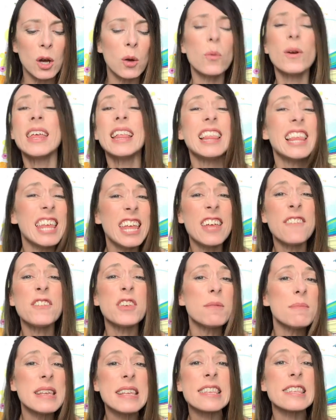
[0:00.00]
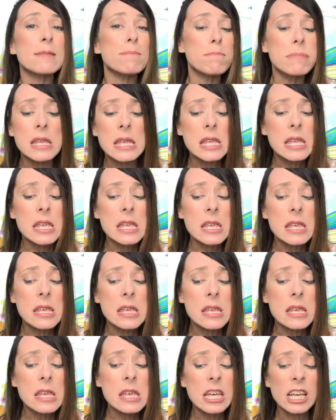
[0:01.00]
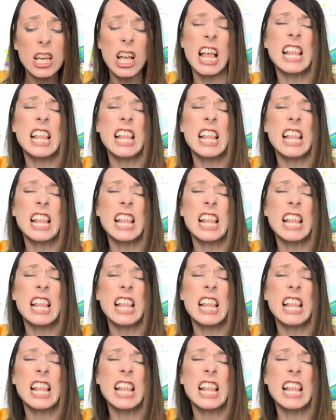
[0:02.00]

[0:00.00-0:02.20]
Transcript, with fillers: We love you, Mr. Big!